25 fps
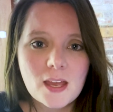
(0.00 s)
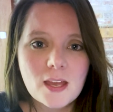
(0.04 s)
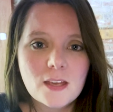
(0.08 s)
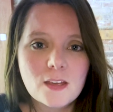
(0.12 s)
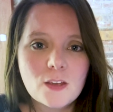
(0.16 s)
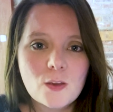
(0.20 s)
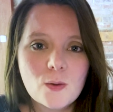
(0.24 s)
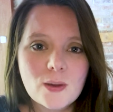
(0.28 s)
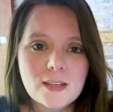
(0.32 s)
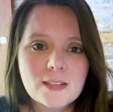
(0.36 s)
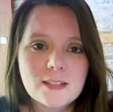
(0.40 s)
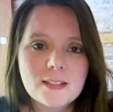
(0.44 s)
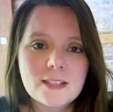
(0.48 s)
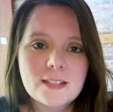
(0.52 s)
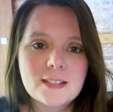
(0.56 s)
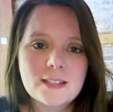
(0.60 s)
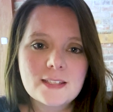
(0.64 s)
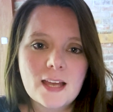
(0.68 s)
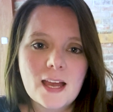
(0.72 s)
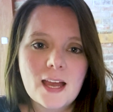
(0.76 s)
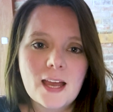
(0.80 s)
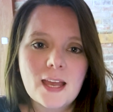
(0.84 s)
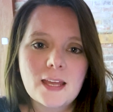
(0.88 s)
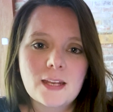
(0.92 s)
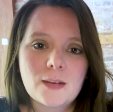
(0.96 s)
UX
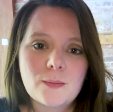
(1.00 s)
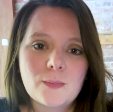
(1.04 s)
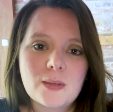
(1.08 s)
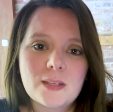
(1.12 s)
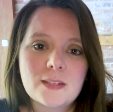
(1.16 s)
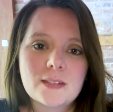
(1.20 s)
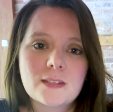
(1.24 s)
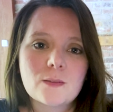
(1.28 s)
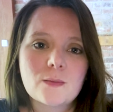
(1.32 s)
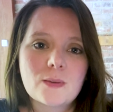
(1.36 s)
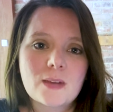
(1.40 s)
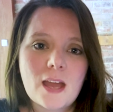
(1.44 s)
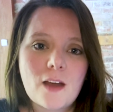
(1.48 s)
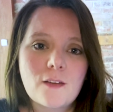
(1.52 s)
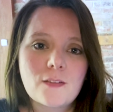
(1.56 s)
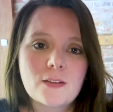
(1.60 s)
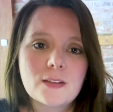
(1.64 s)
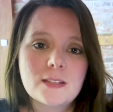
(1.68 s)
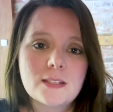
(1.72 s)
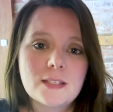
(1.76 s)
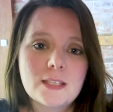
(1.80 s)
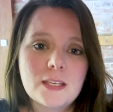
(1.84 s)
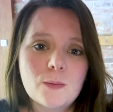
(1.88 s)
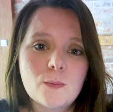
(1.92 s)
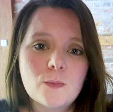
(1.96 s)
design means that we have a
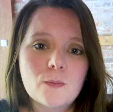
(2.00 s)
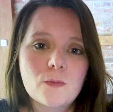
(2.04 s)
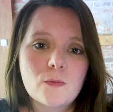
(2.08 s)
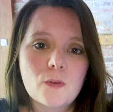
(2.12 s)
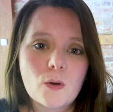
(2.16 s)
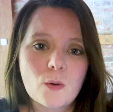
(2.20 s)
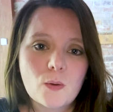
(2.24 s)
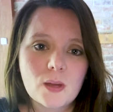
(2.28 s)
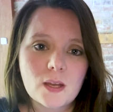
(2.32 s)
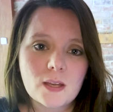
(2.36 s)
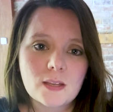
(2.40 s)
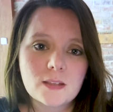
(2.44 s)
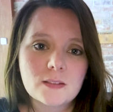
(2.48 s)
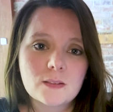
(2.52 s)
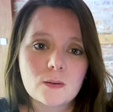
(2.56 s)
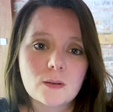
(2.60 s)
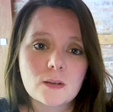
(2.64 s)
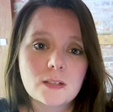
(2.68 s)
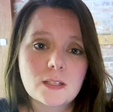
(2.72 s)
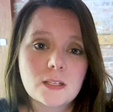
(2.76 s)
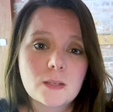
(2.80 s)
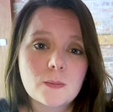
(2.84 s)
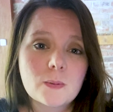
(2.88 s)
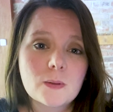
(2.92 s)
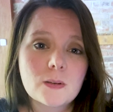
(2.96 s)
deep focus or
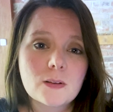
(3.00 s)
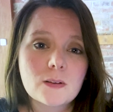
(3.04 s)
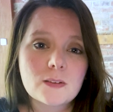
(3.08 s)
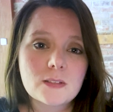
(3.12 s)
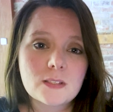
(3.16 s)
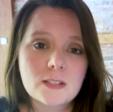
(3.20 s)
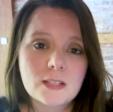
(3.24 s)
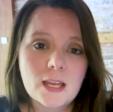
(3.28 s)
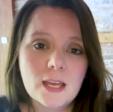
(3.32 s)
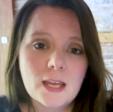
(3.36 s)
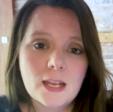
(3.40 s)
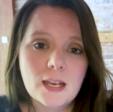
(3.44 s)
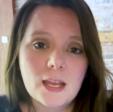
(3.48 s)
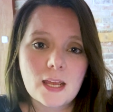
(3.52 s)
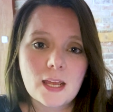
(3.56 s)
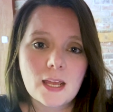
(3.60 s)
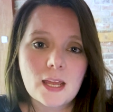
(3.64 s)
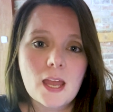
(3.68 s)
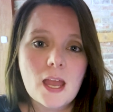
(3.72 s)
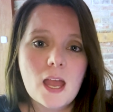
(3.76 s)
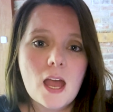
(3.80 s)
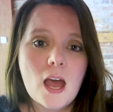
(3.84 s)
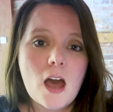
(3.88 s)
deep understanding